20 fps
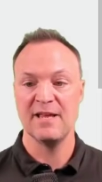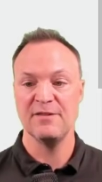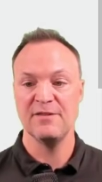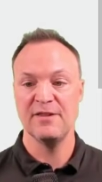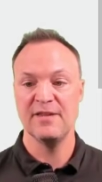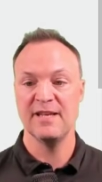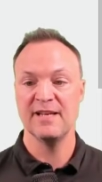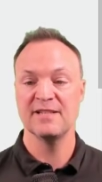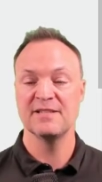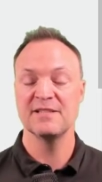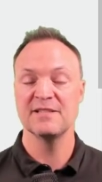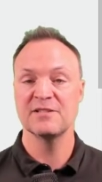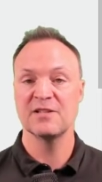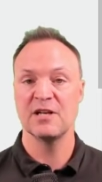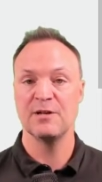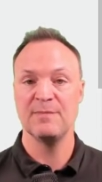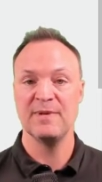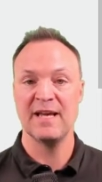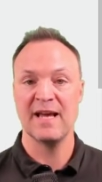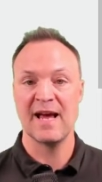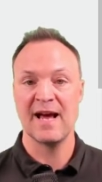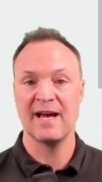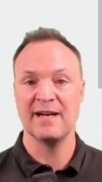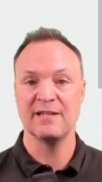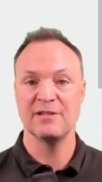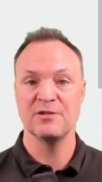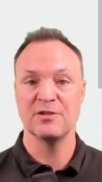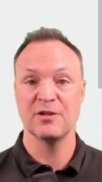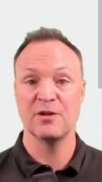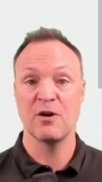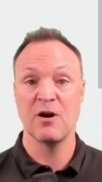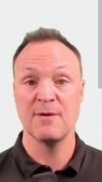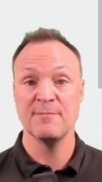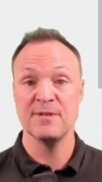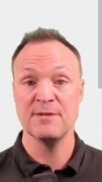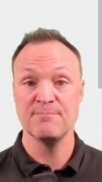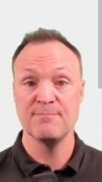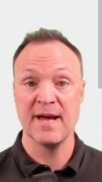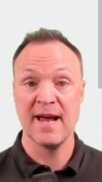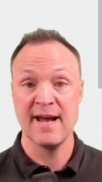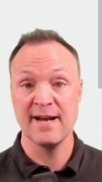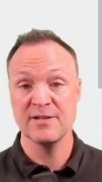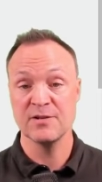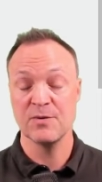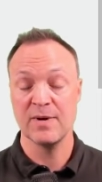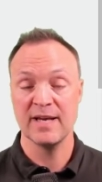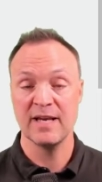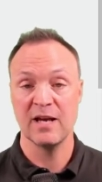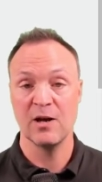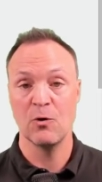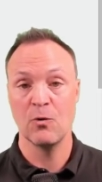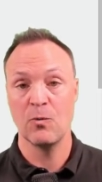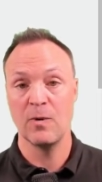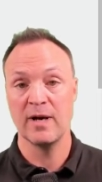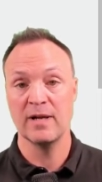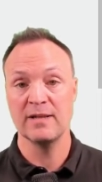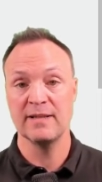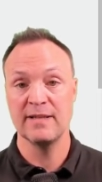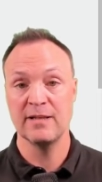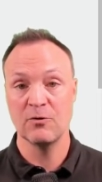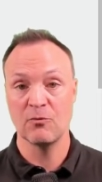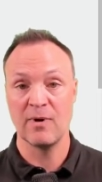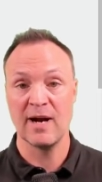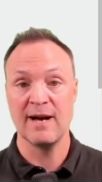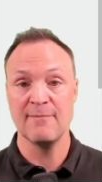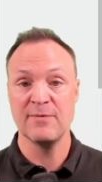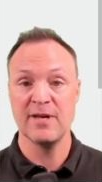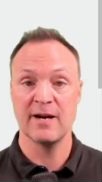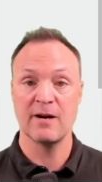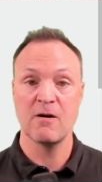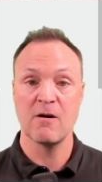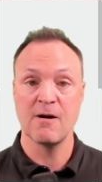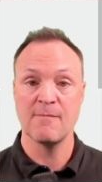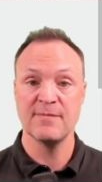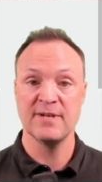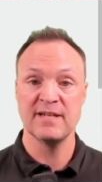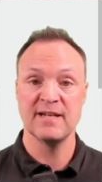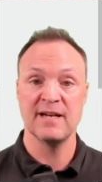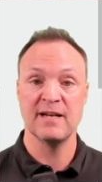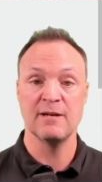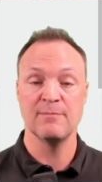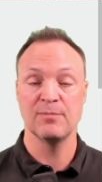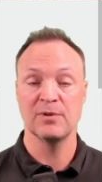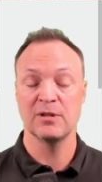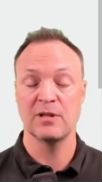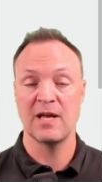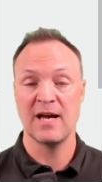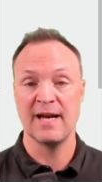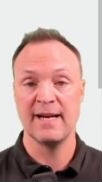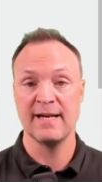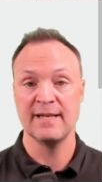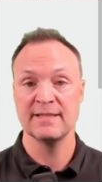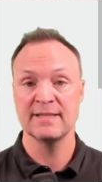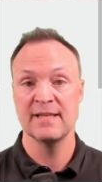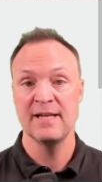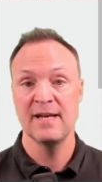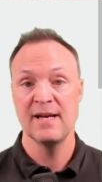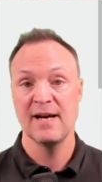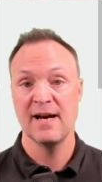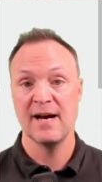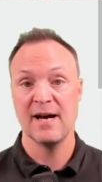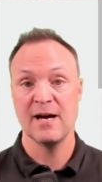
and this is going to be added to the comment bank, so I can quickly grab that comment and apply it